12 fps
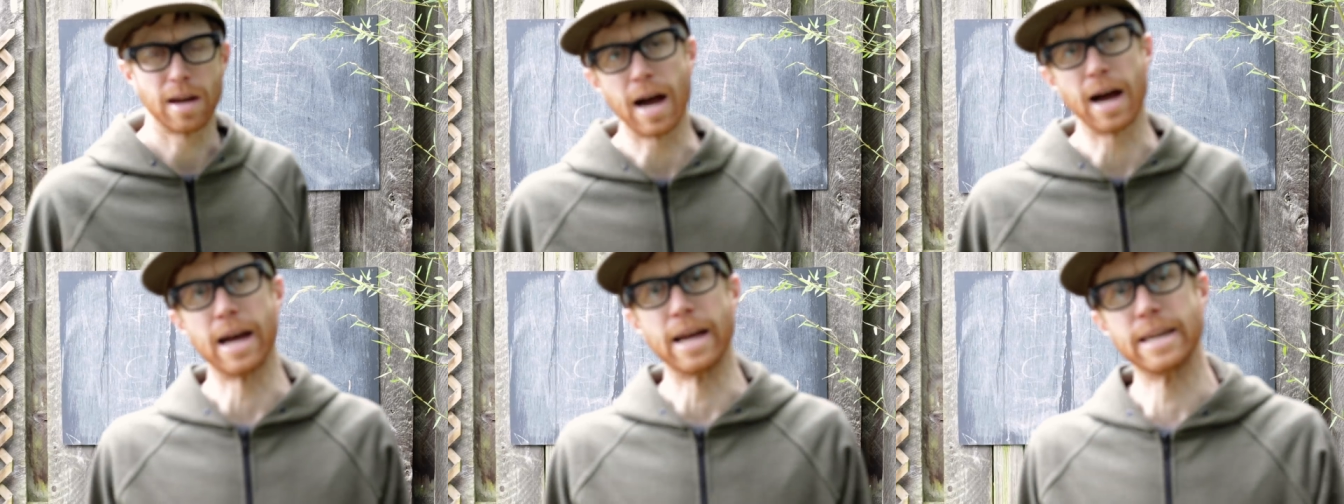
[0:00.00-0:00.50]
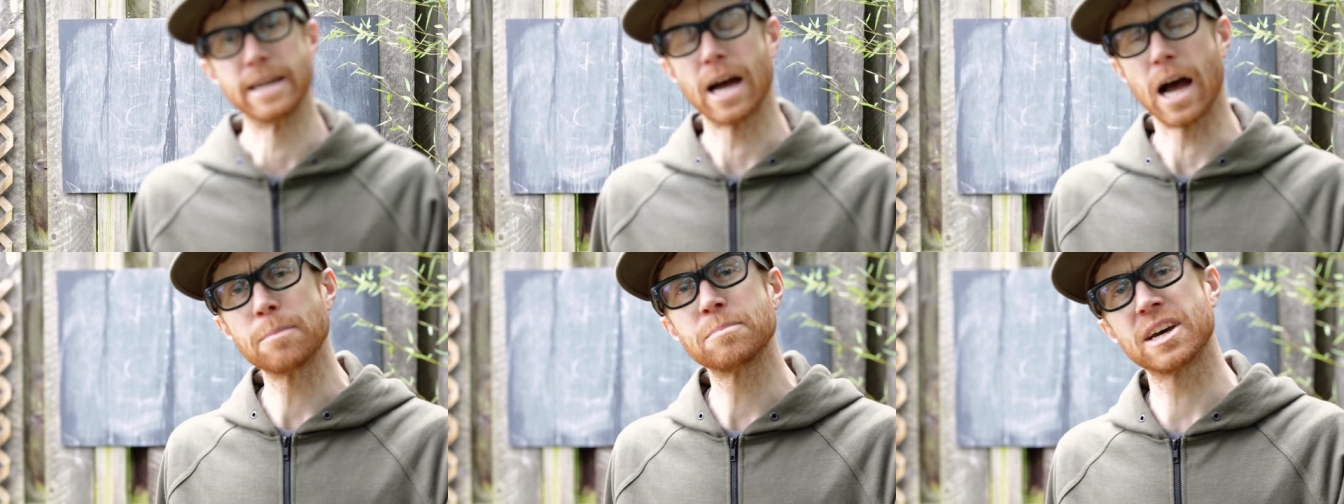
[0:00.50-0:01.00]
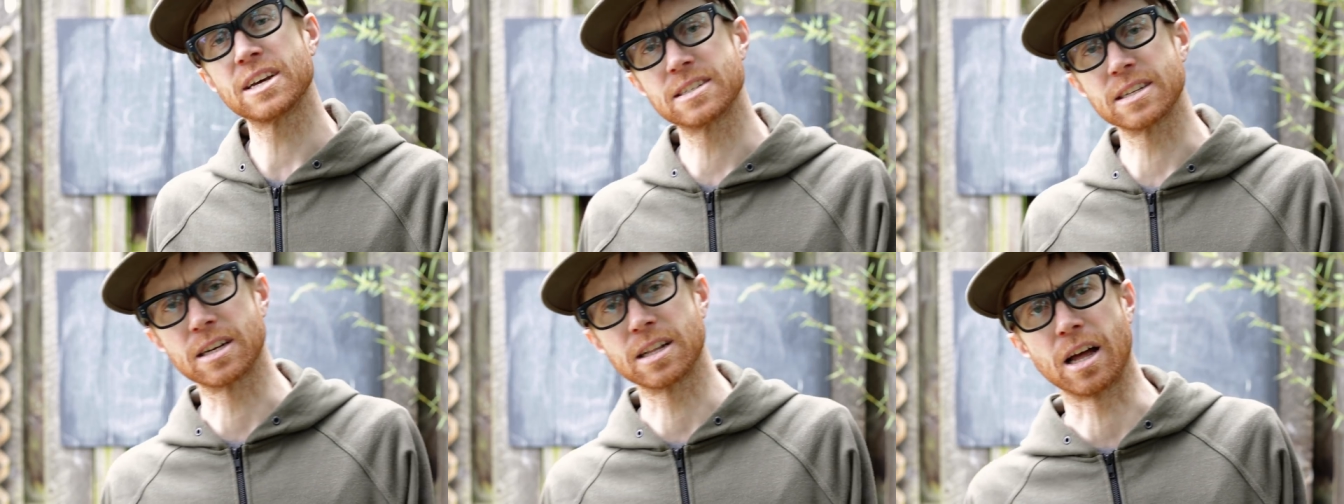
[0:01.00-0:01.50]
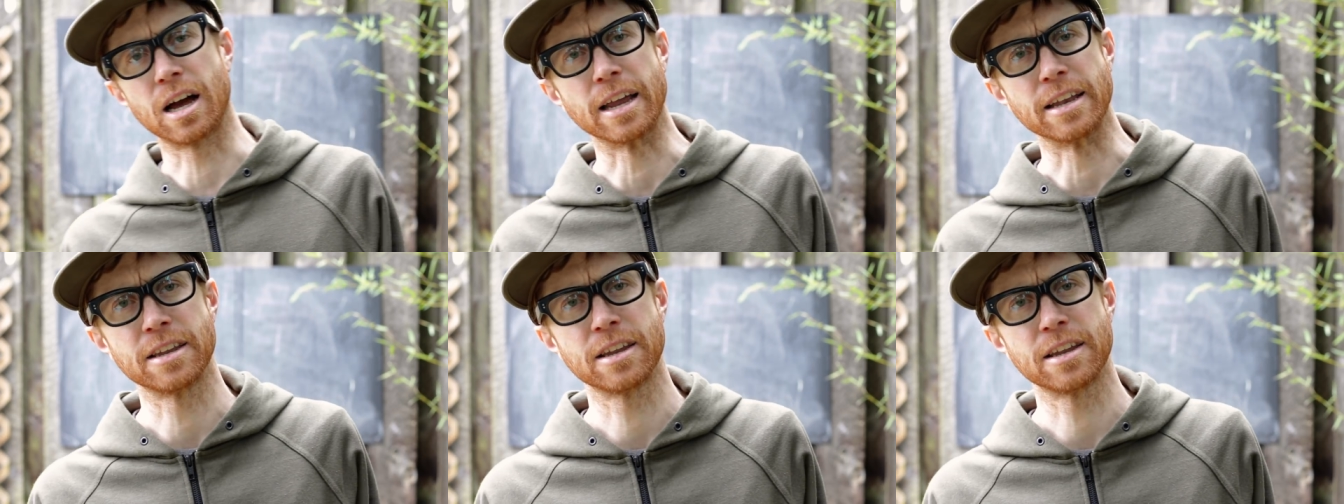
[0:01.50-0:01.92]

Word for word: Hi, I'm Dustin Klein.